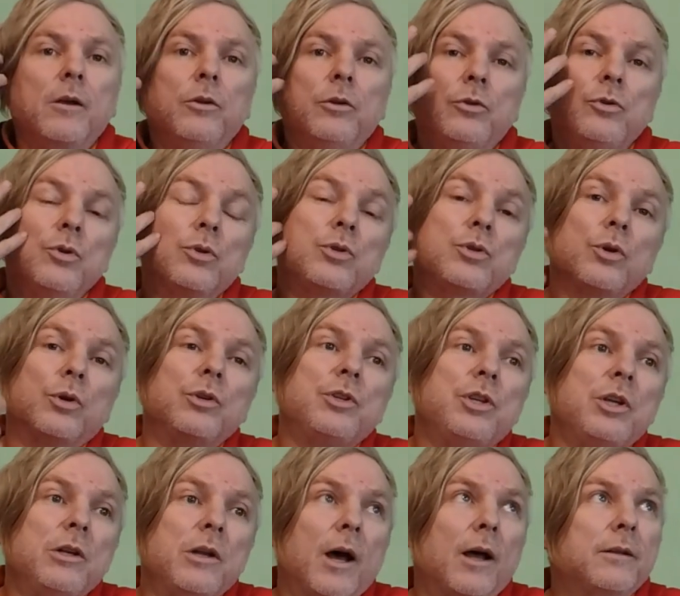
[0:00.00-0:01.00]
Newton
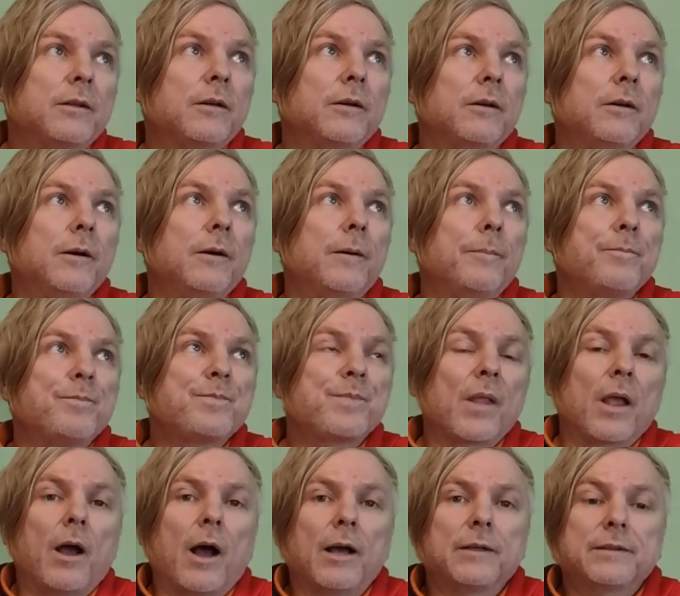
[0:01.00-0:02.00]
did not
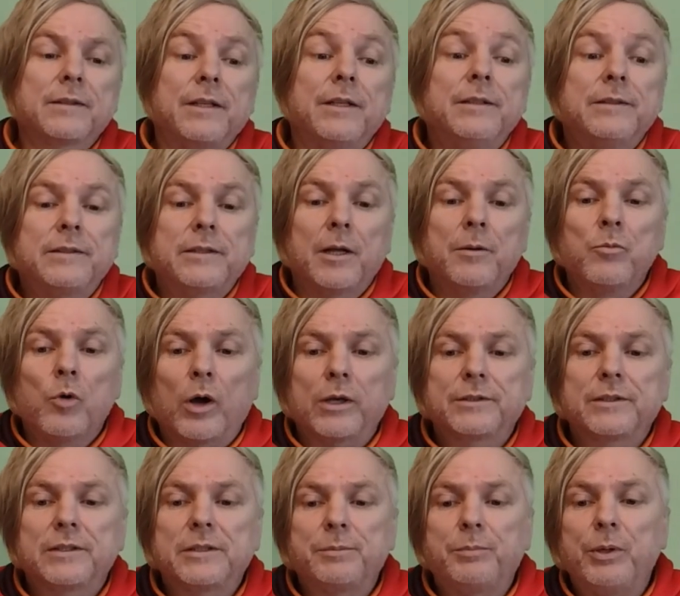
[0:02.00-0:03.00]
ask himself
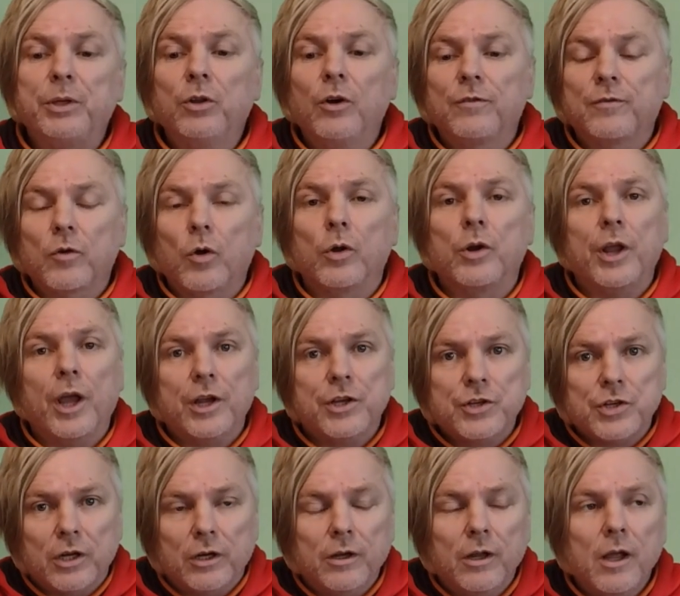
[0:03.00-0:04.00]
what the speed of
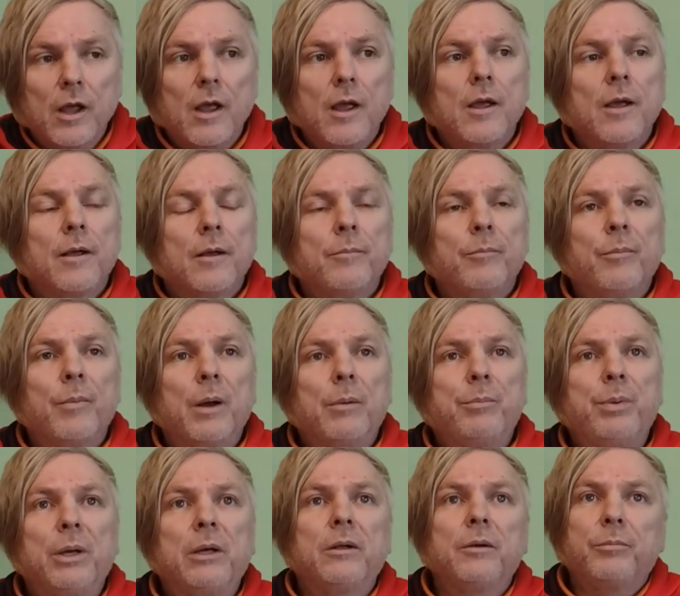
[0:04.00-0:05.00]
connection
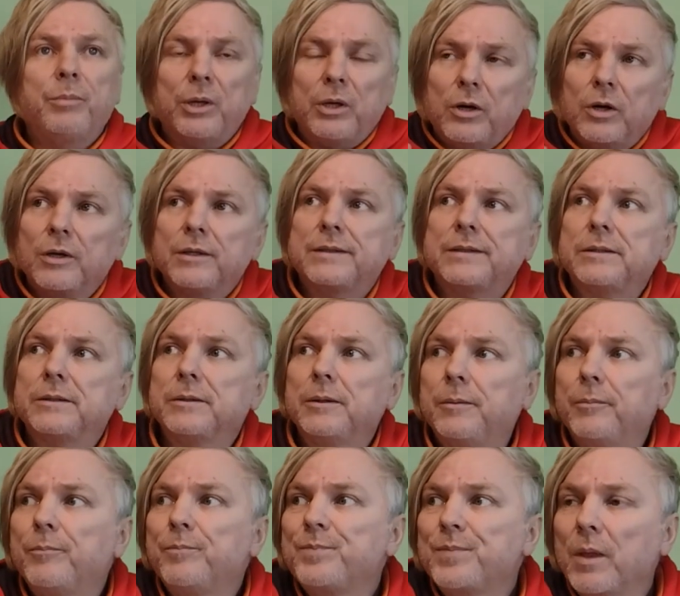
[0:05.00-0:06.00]
because
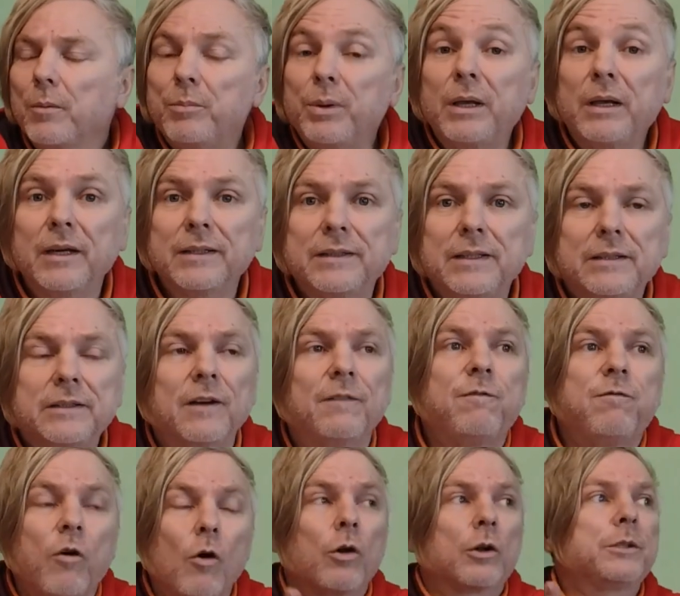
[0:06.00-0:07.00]
it's a
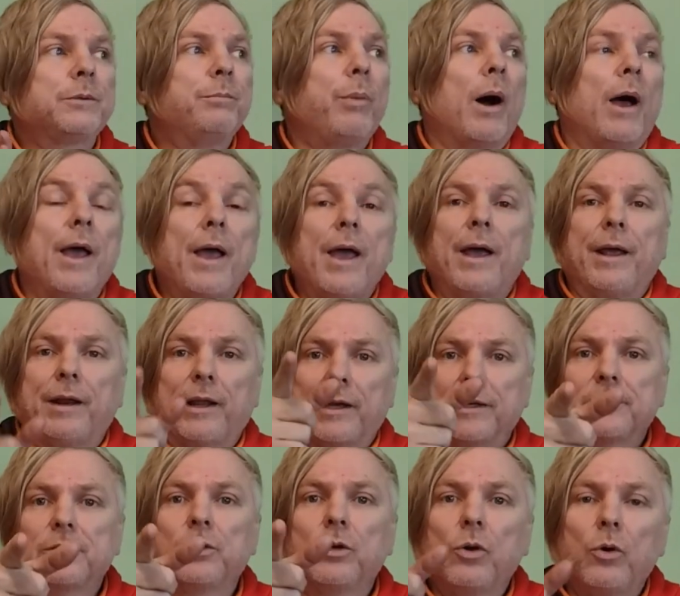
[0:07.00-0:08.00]
force by
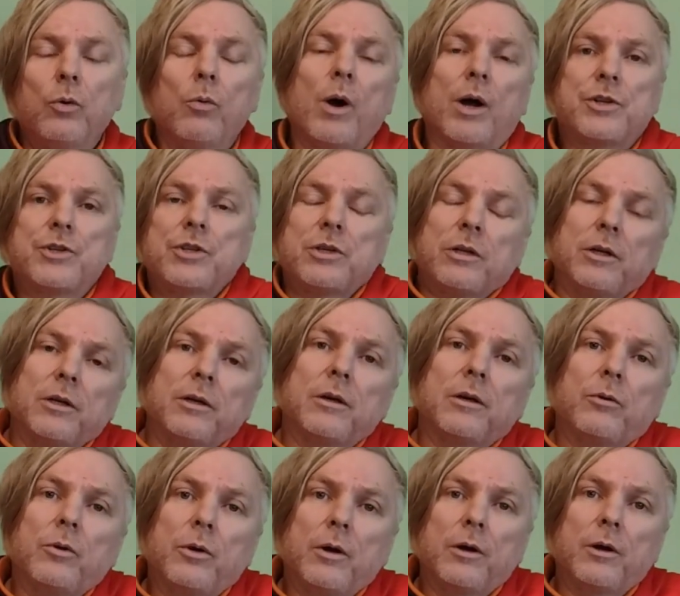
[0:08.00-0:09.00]
area. So watch
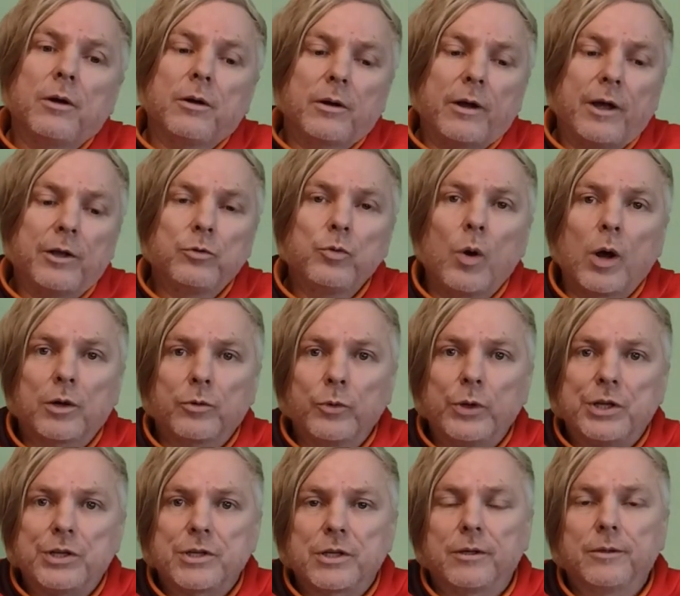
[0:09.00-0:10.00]
Edward
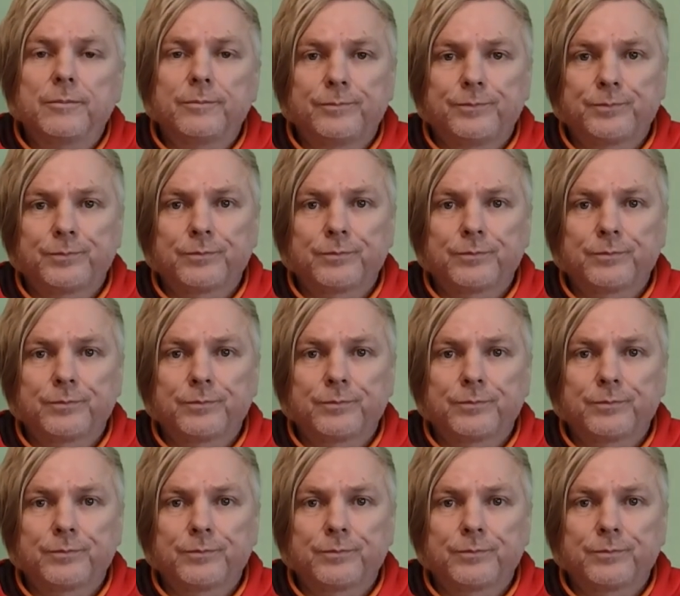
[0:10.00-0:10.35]
Witten.